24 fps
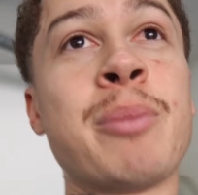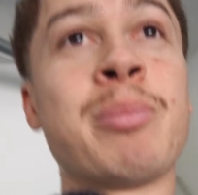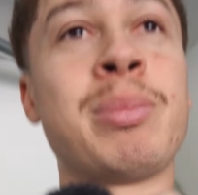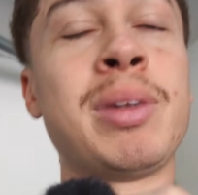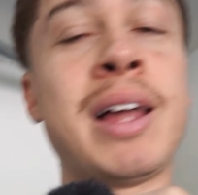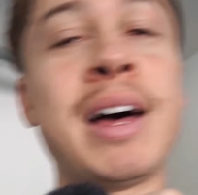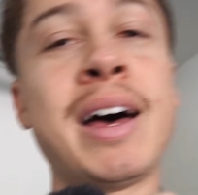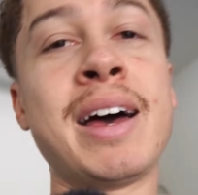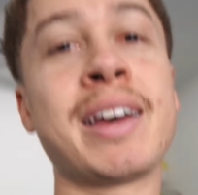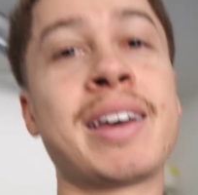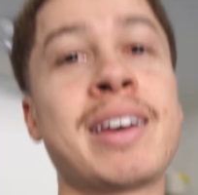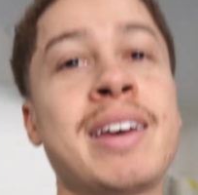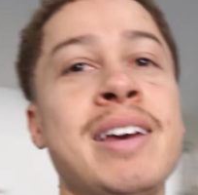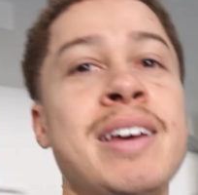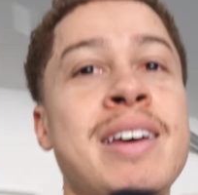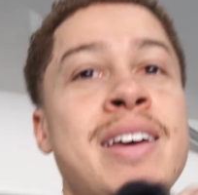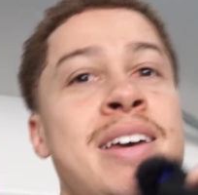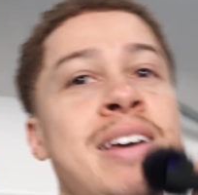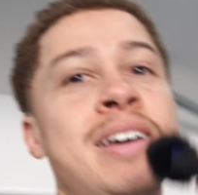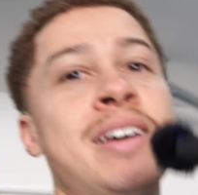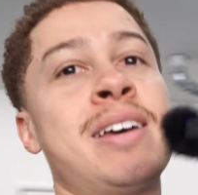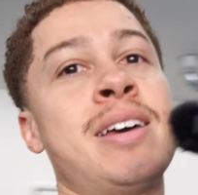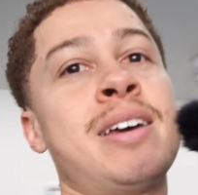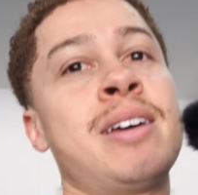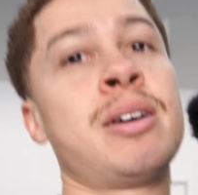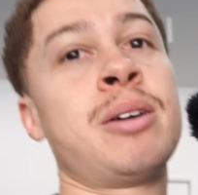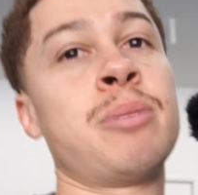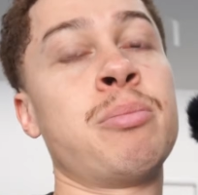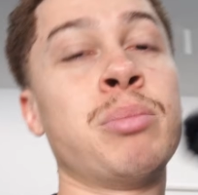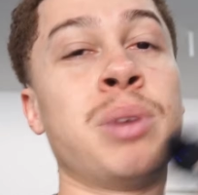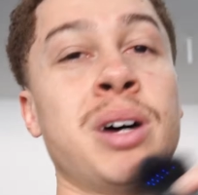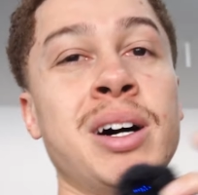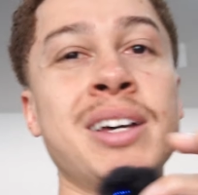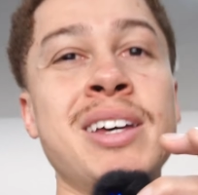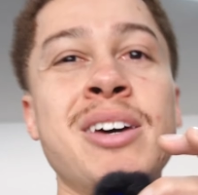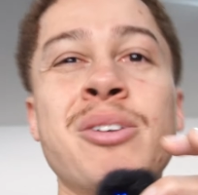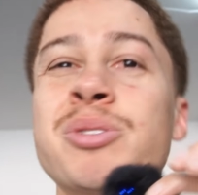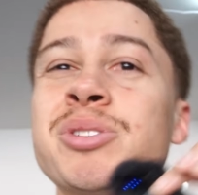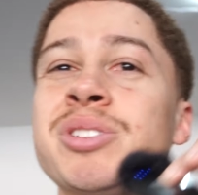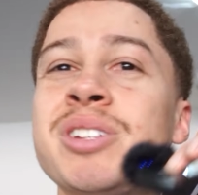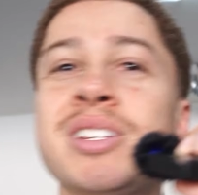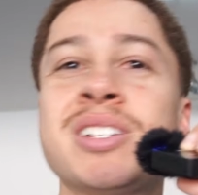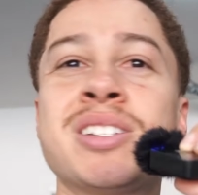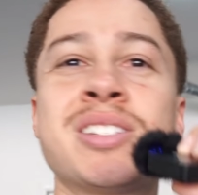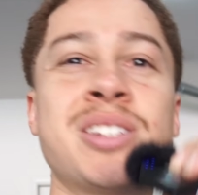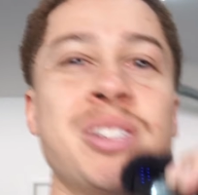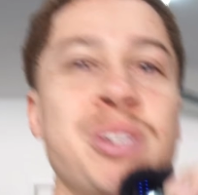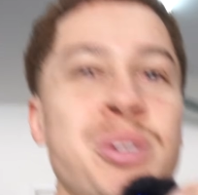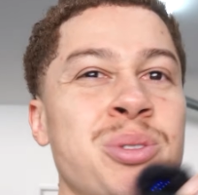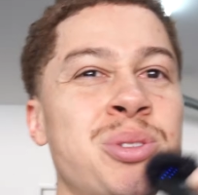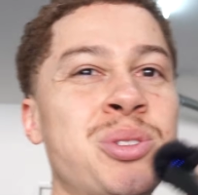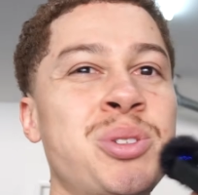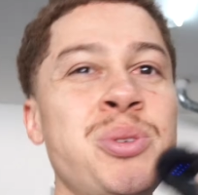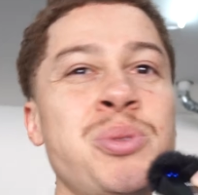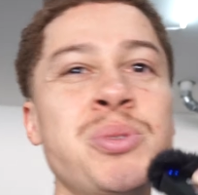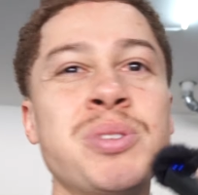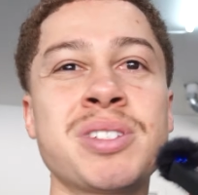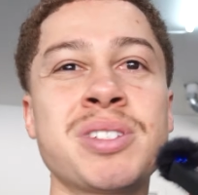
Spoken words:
black, but it was just still too